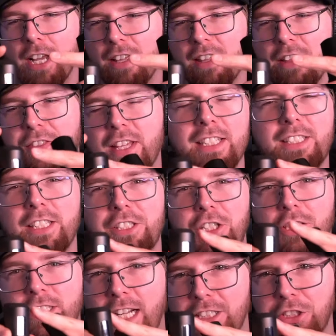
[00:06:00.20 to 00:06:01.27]
that this is your
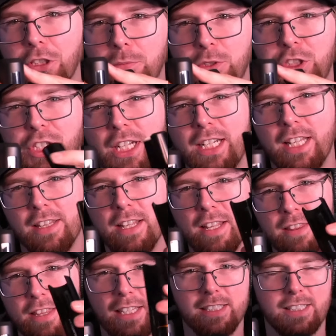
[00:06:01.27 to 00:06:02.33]
tattoo machine and
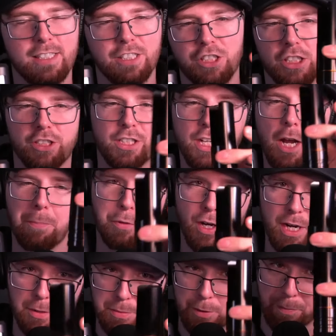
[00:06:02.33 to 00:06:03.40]
that this is just the
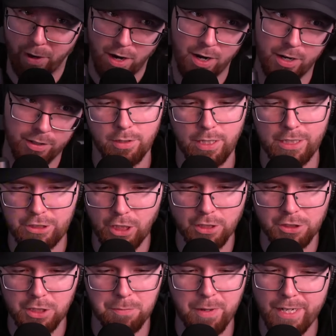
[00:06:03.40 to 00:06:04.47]
upgradable part. It
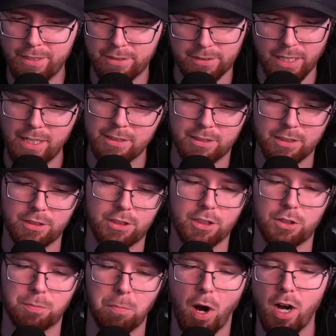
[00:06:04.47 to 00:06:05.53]
doesn't make sense. It's
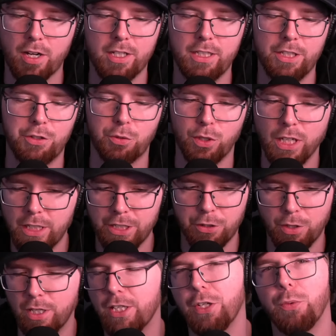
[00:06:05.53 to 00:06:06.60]
just marketed really,
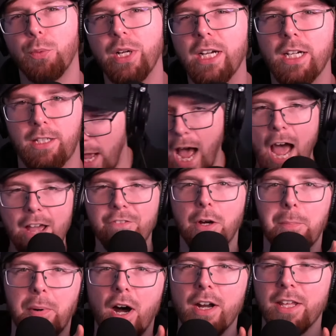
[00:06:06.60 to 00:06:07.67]
really weird. I have a
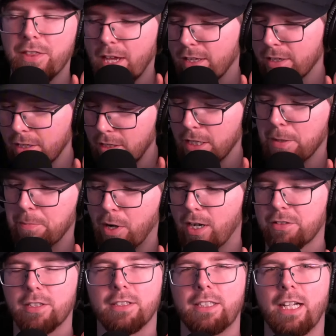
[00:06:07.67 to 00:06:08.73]
buddy that literally
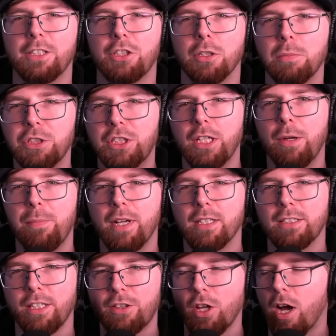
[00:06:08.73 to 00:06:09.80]
bought this tattoo machine because
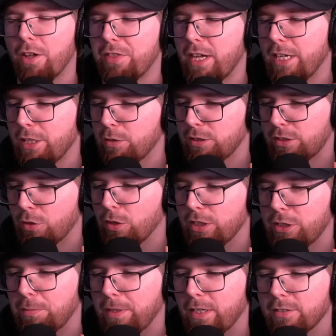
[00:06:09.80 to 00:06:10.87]
he thought that he was going
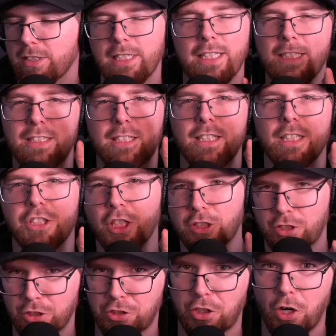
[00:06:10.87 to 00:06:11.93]
to be able to easily adjust
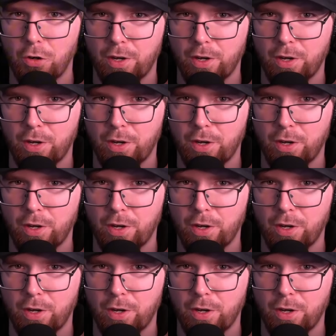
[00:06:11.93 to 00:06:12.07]
the stroke